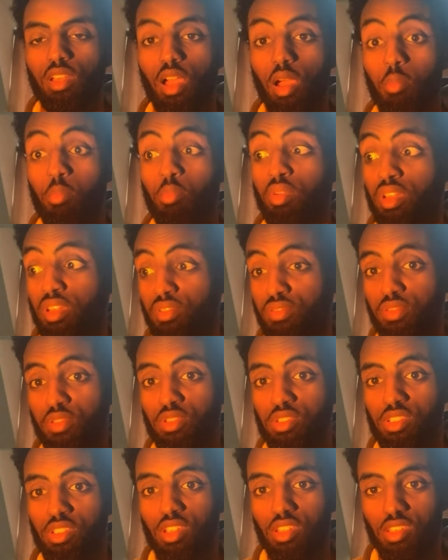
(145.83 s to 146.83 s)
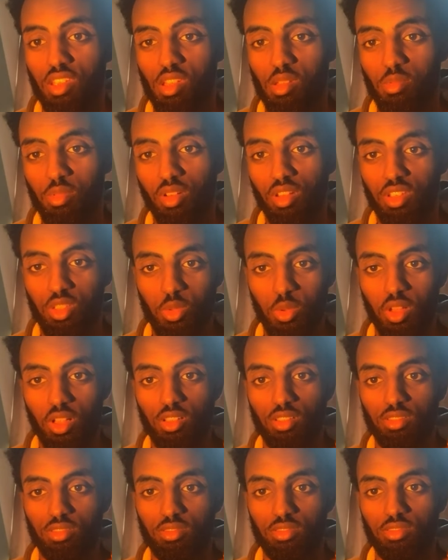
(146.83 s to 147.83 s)
And bring food to the table as
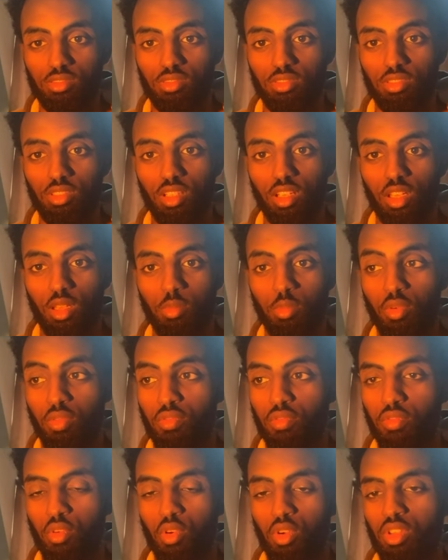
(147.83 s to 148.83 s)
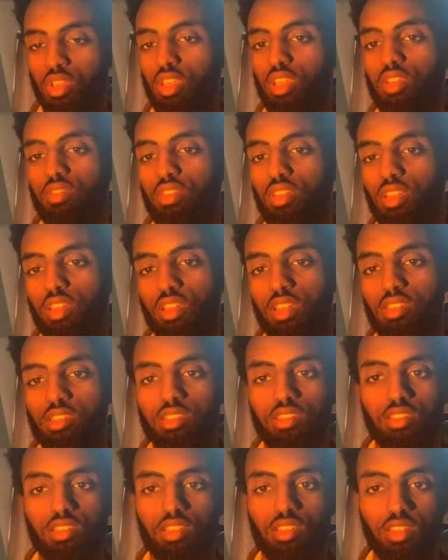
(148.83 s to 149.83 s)
well, okay, before you even
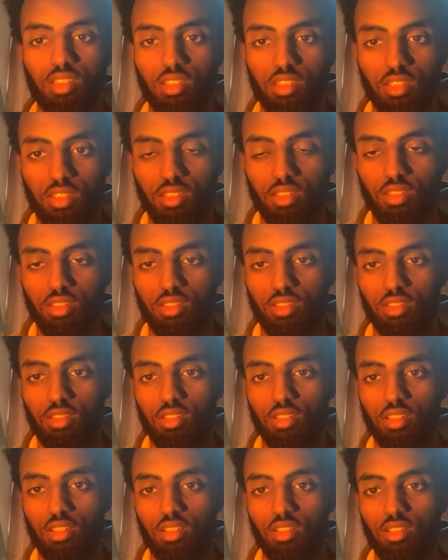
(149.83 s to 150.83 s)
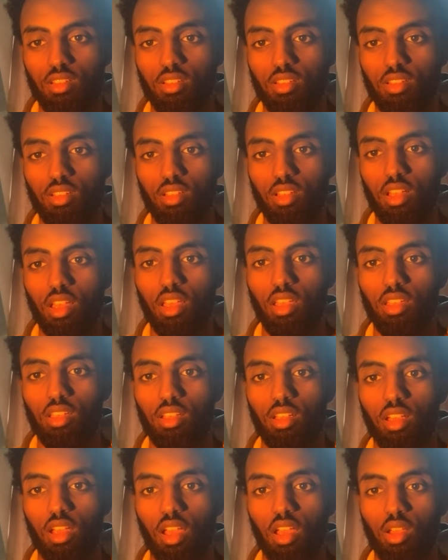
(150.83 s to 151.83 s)
consider
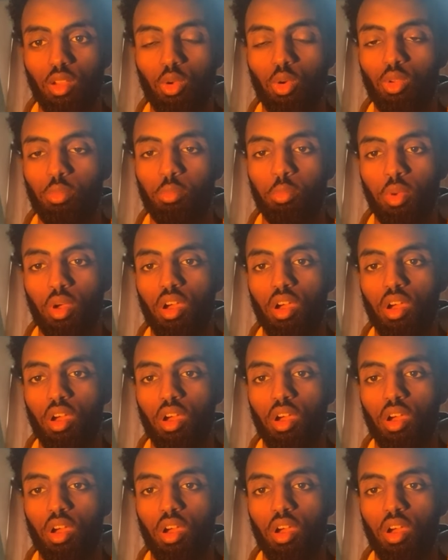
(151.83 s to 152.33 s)
a good